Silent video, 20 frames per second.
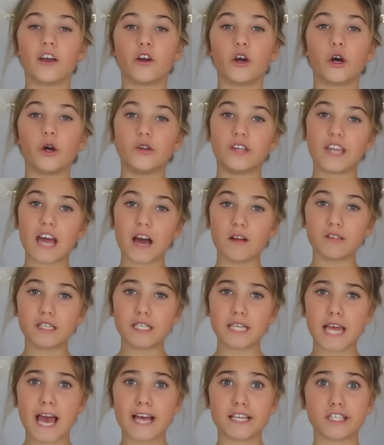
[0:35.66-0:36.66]
and go
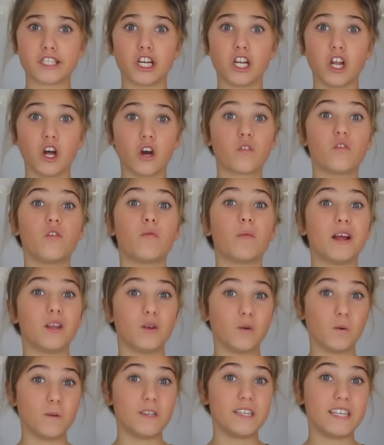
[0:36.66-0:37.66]
downstairs to look for my
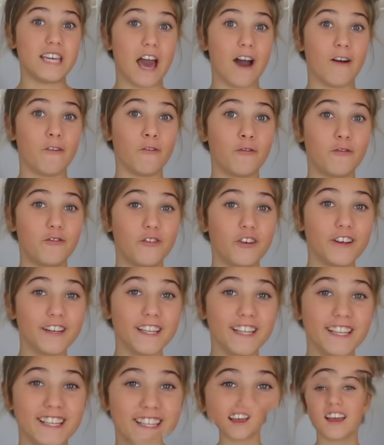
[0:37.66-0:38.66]
naughty elf.
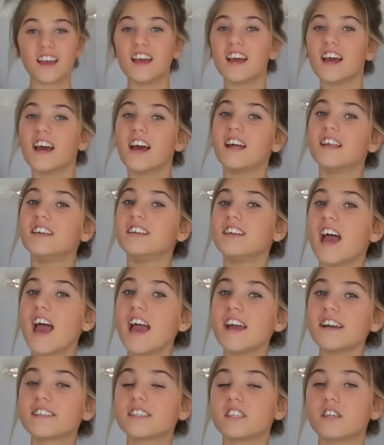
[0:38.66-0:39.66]

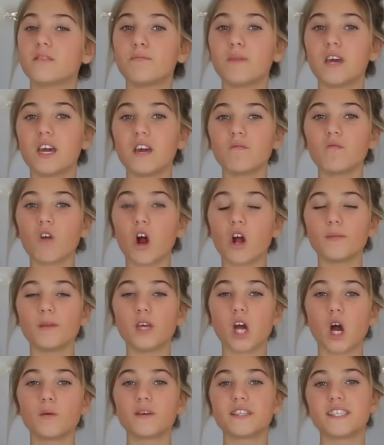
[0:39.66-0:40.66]
Next, me and
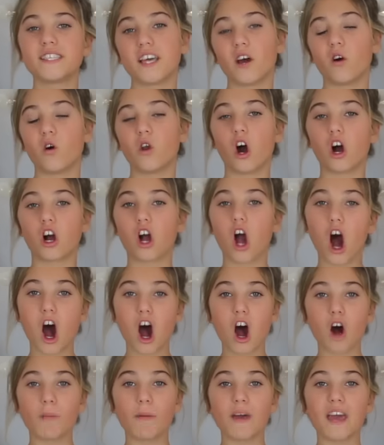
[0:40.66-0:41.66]
Romeo would sit on our
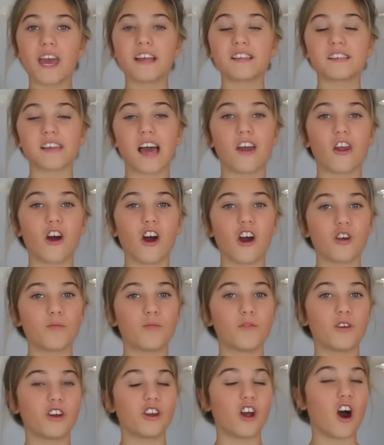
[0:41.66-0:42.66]
carpet and
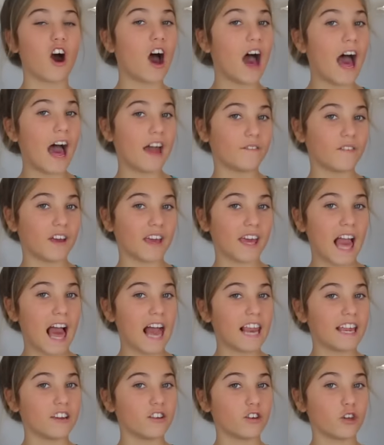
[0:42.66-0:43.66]
open our advent
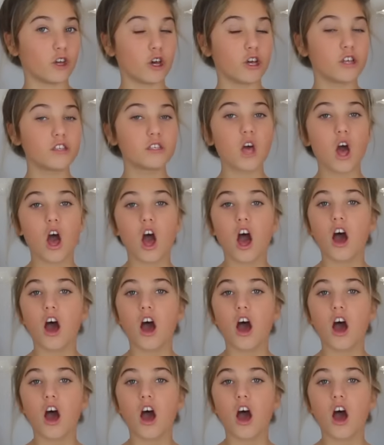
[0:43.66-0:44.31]
calendars,